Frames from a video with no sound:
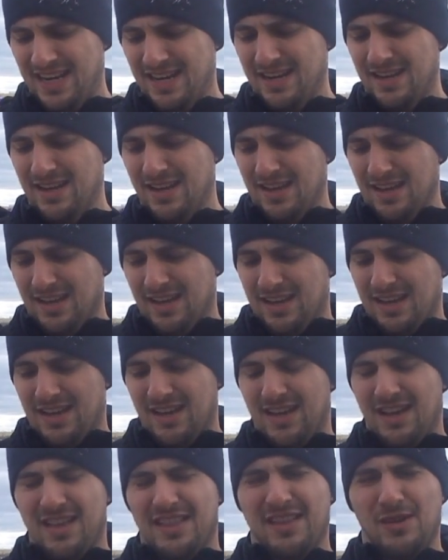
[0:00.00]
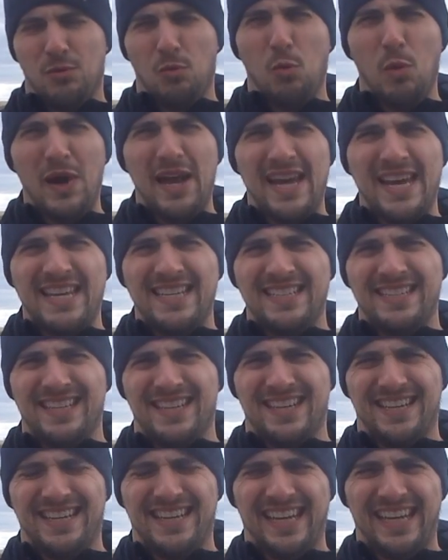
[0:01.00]
Uh, the
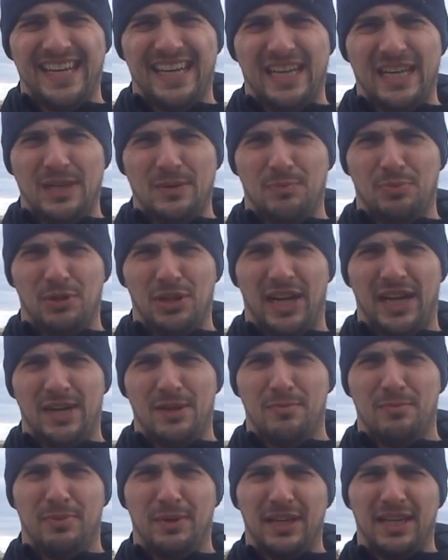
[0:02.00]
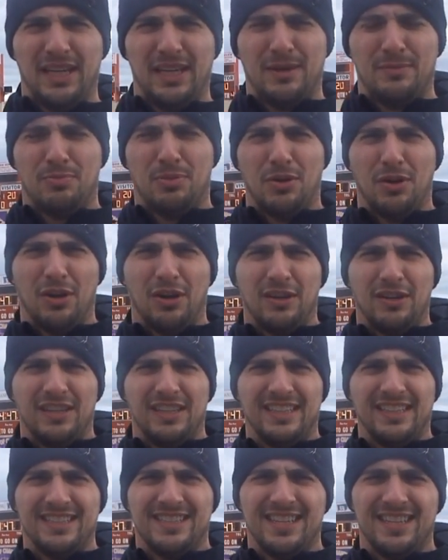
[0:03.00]
wind again played a big part
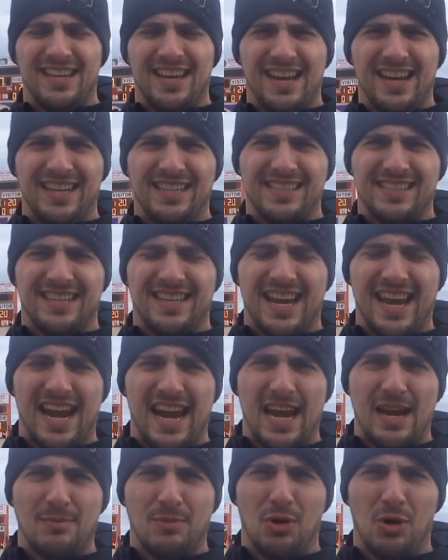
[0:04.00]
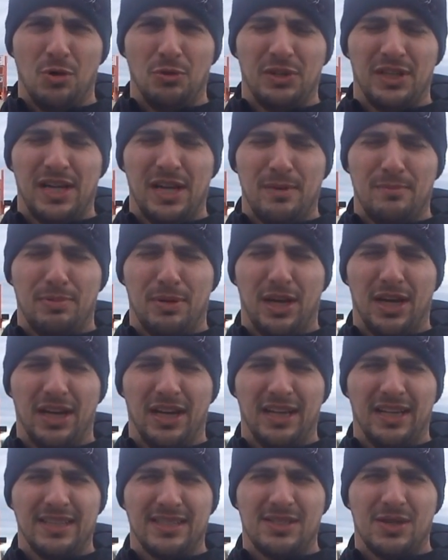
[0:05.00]
in today's game, holding up
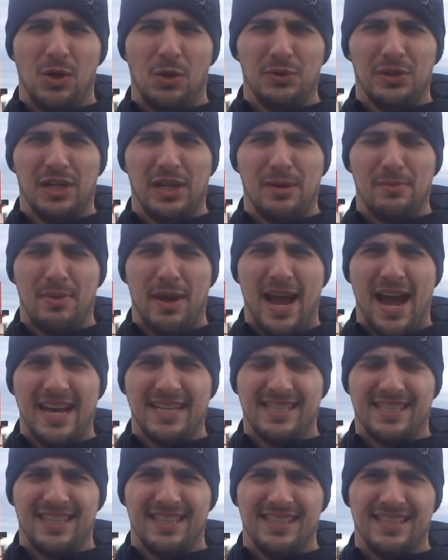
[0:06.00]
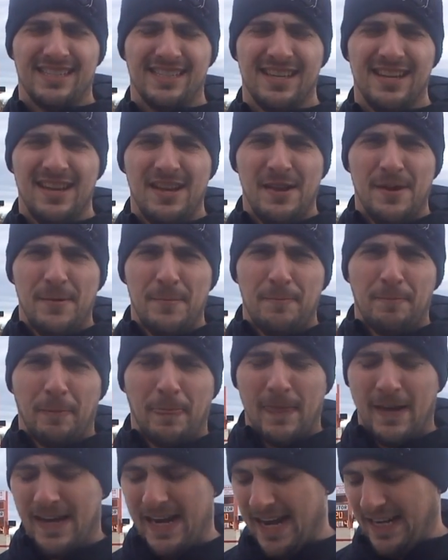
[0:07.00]
punts, holding up passes
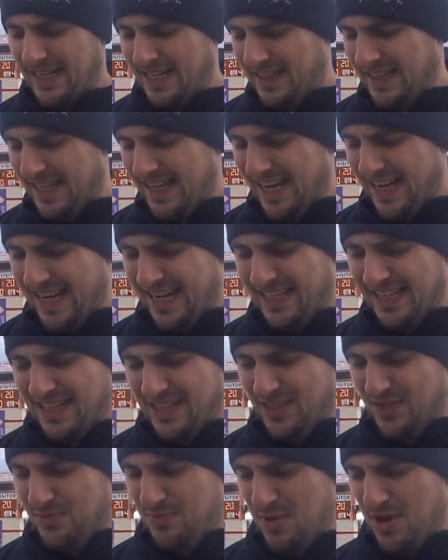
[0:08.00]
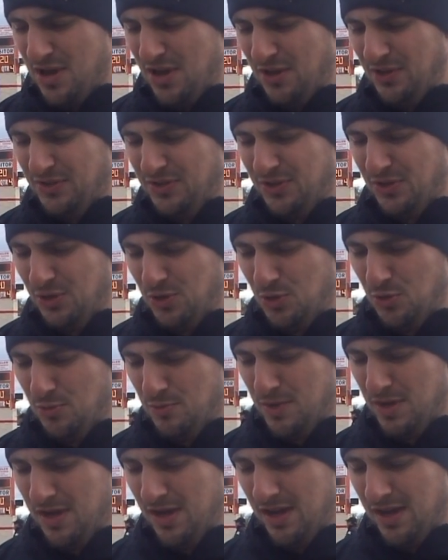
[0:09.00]
and in the end it spelled doom
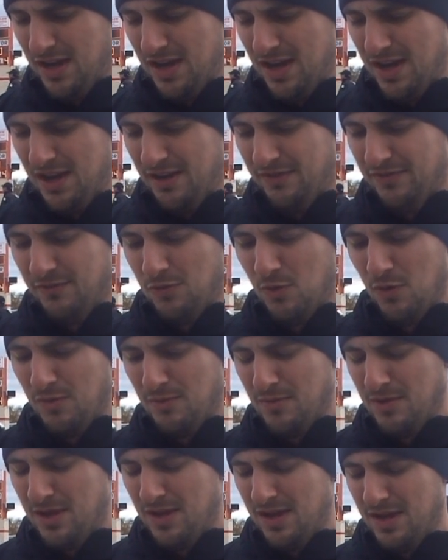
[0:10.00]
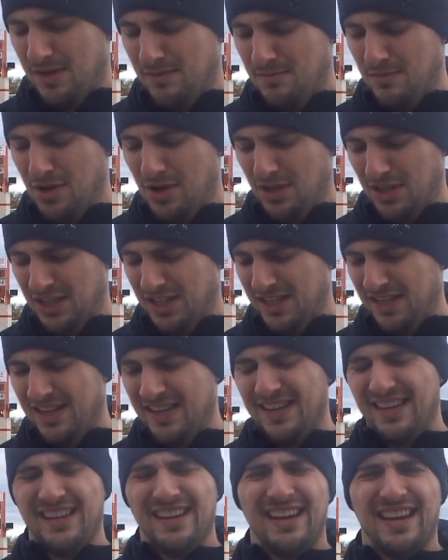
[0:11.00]
uh, for uh, Mullen
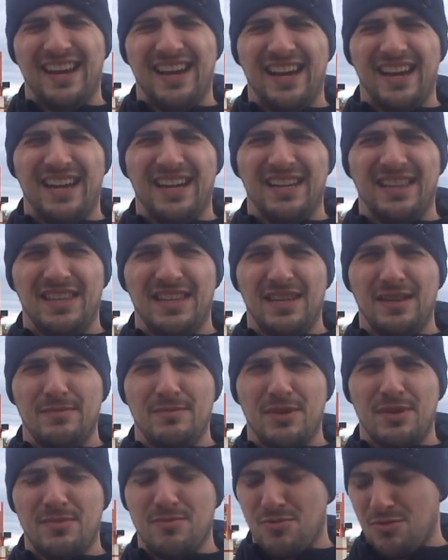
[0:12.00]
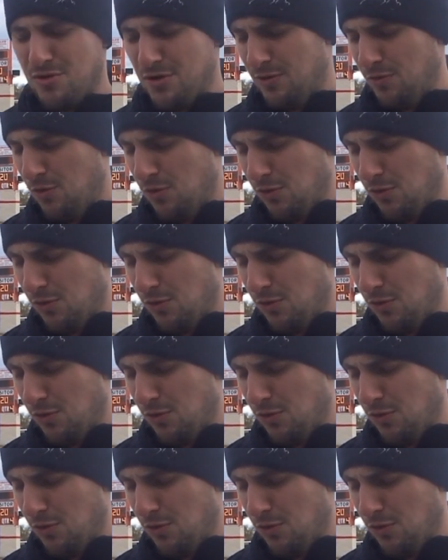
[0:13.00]
and the McMurry